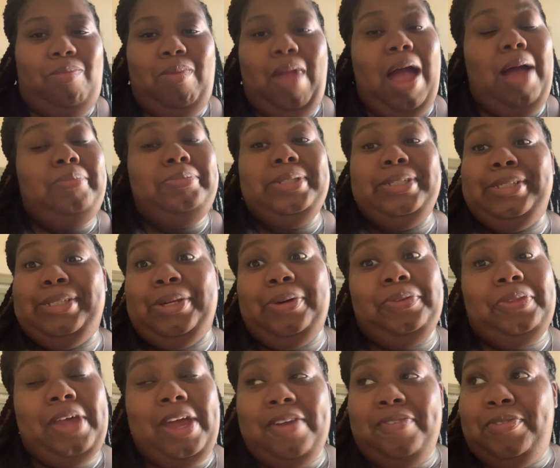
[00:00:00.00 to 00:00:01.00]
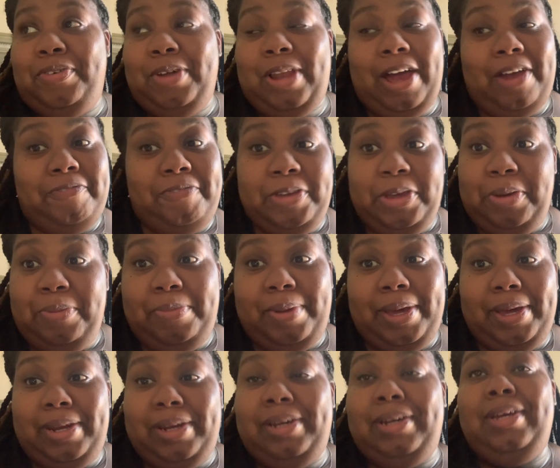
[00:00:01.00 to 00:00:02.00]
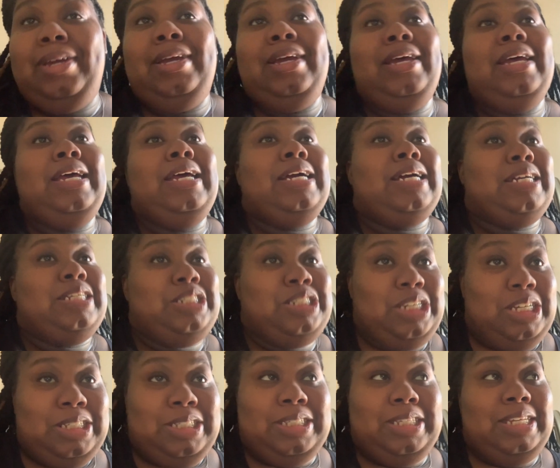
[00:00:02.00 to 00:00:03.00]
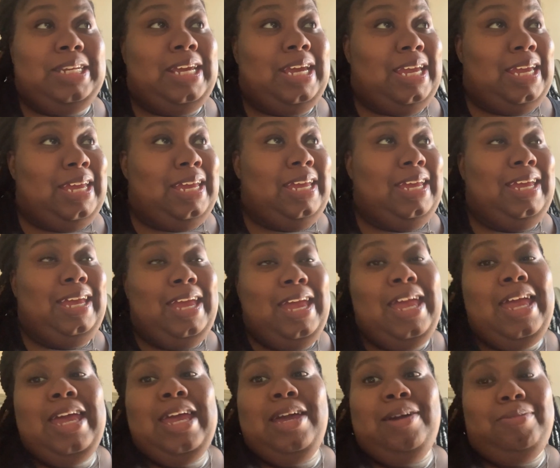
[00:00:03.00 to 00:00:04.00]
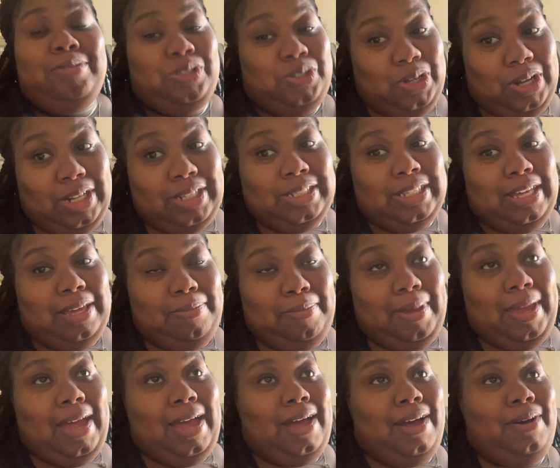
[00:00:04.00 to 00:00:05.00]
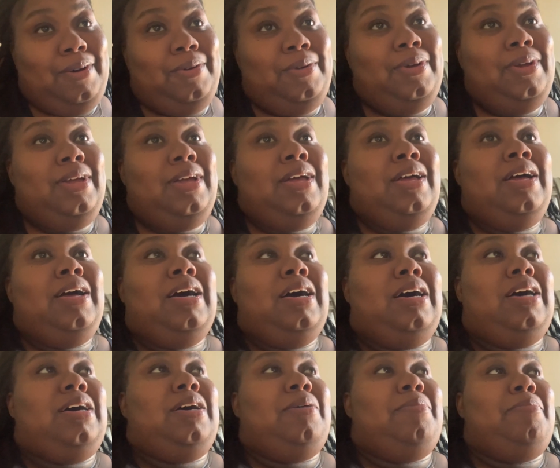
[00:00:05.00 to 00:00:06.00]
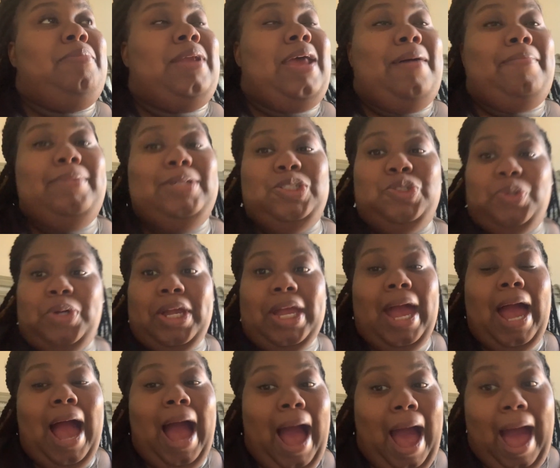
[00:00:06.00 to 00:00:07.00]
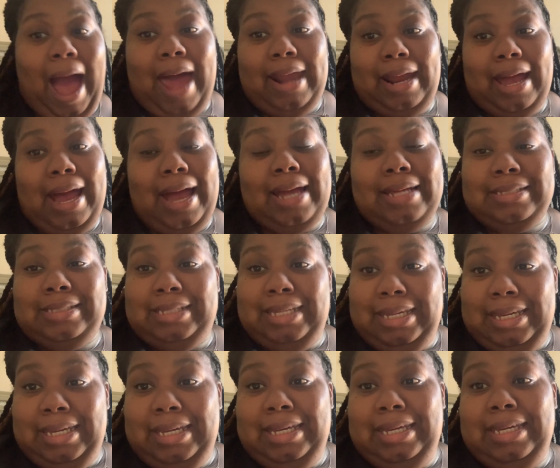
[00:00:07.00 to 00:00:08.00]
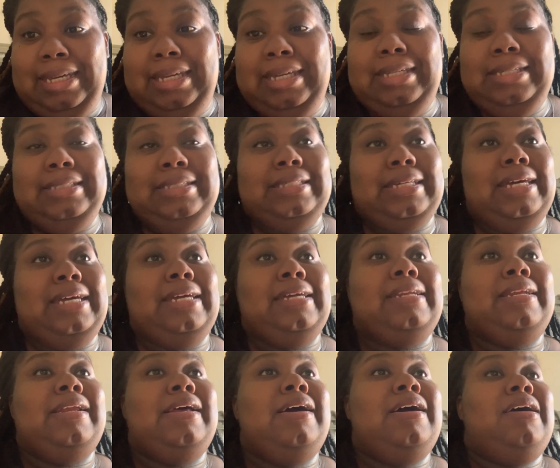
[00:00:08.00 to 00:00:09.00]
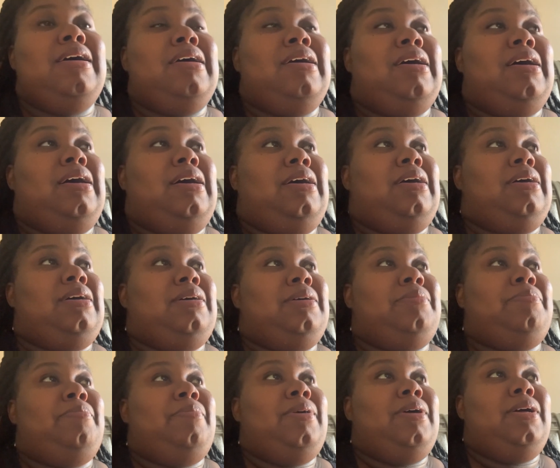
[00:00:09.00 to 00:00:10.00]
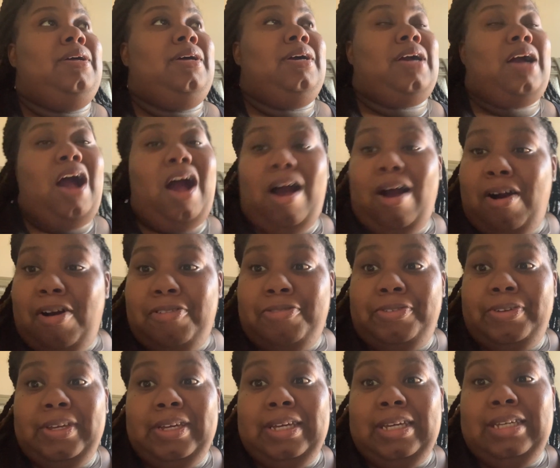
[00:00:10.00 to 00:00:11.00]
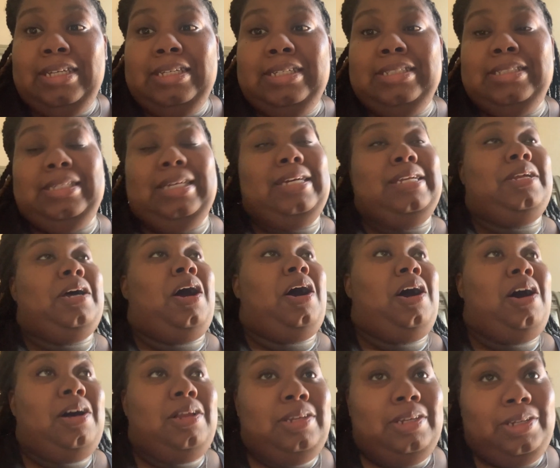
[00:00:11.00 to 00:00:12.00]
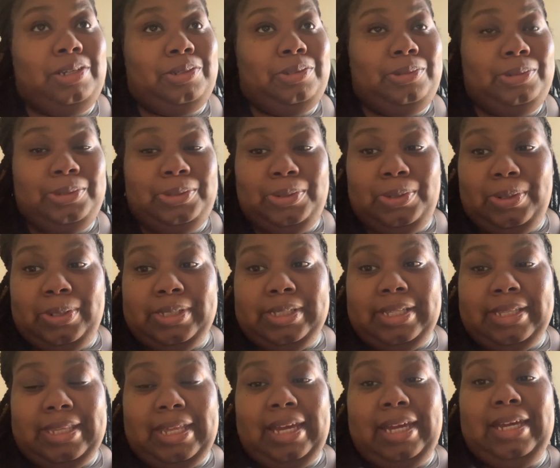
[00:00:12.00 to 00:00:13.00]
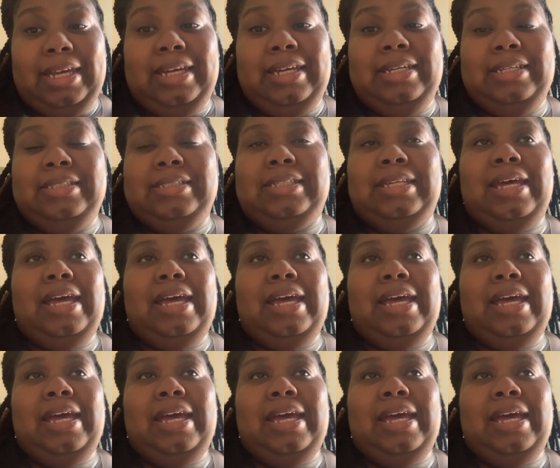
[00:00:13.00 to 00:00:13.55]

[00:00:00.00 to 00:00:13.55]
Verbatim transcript: I'm just so thankful. I feel better. Because yesterday, it was trying to take me out. Um, but I've been drinking hot, hot teas and um, coffees and all of those sorts of things.